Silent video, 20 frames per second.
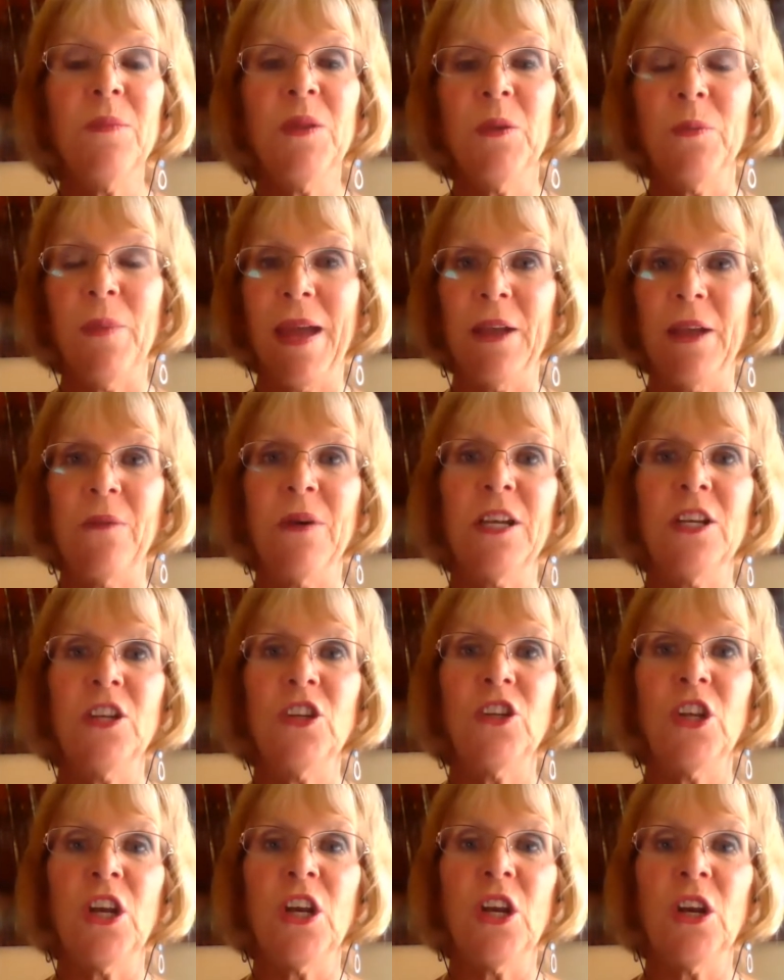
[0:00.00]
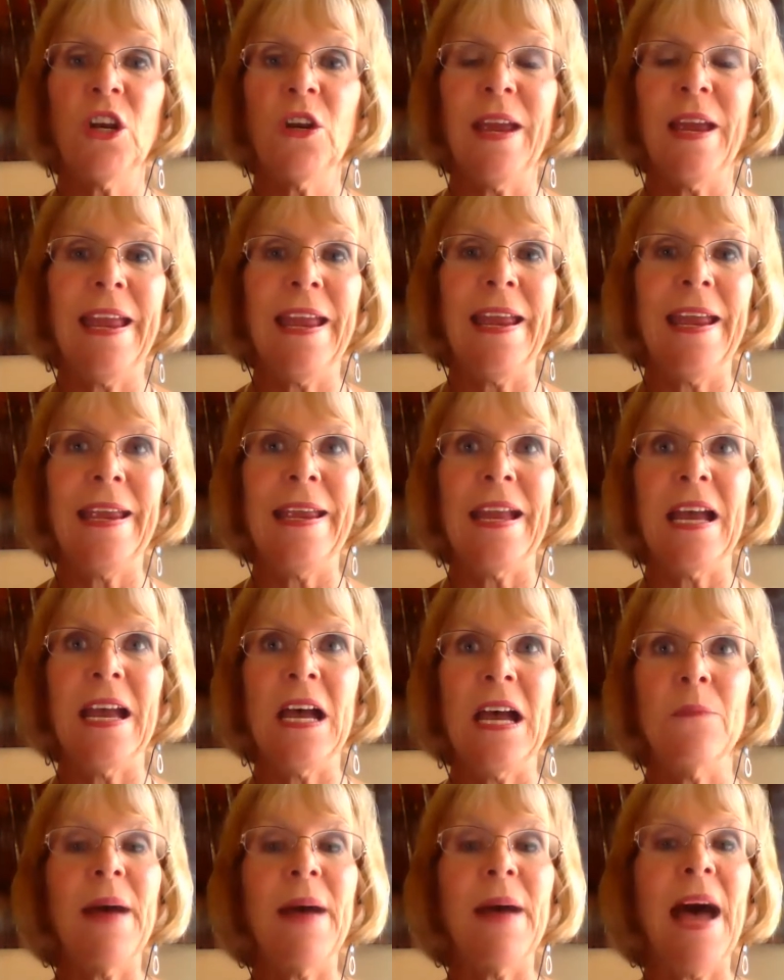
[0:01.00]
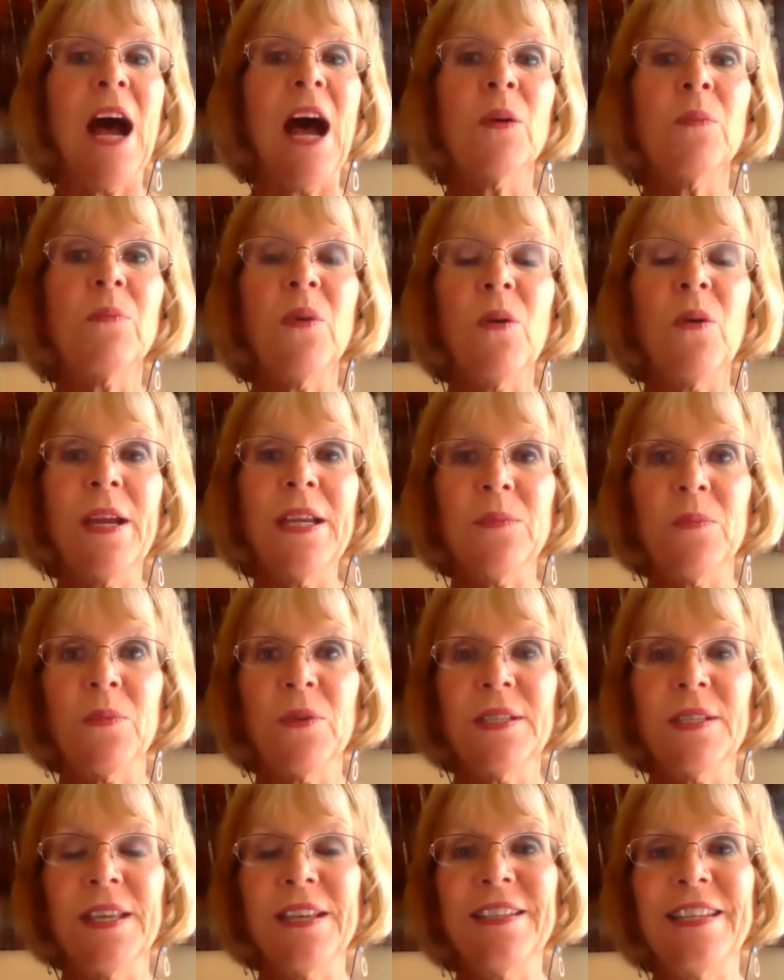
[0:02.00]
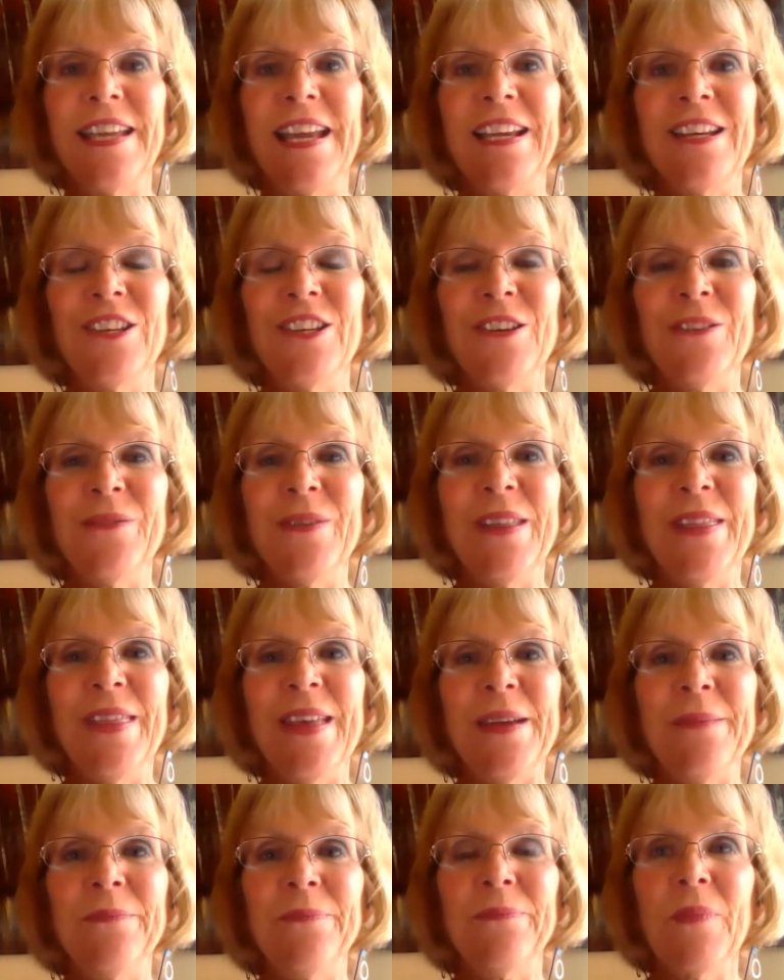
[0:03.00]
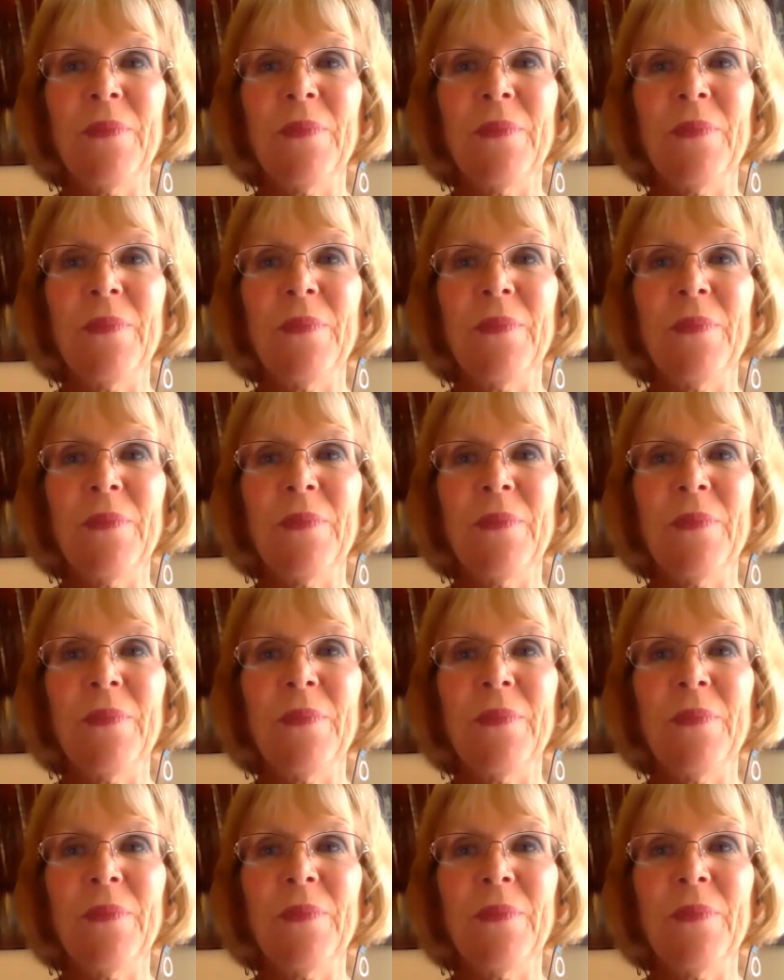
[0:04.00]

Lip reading: You might want to share a PowerPoint presentation with them.